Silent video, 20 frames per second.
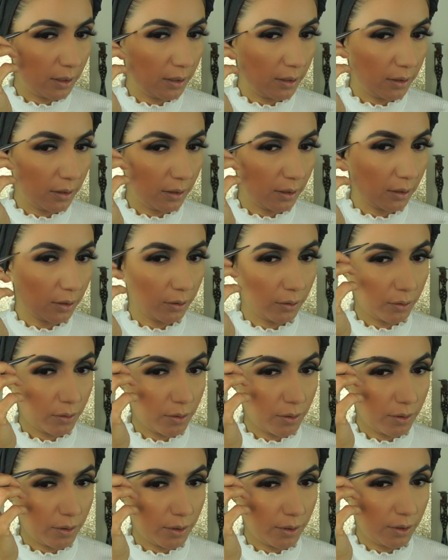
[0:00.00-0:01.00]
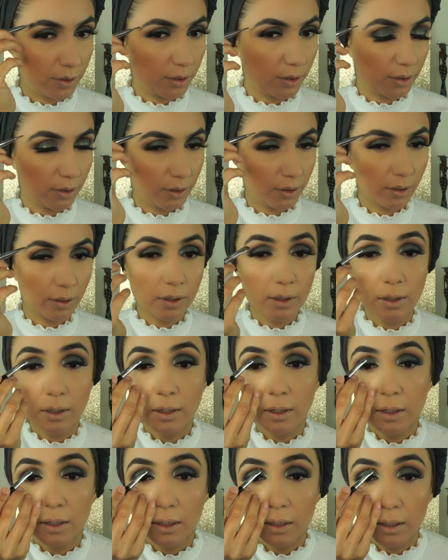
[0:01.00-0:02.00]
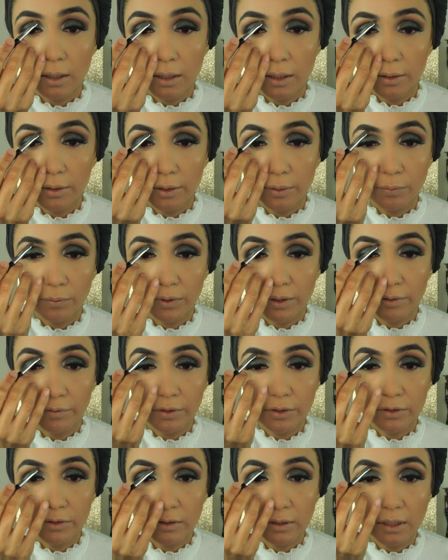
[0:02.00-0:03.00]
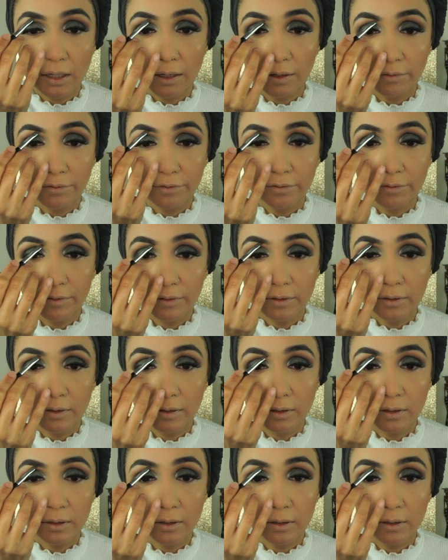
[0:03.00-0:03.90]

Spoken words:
and the corner, and then whatever's left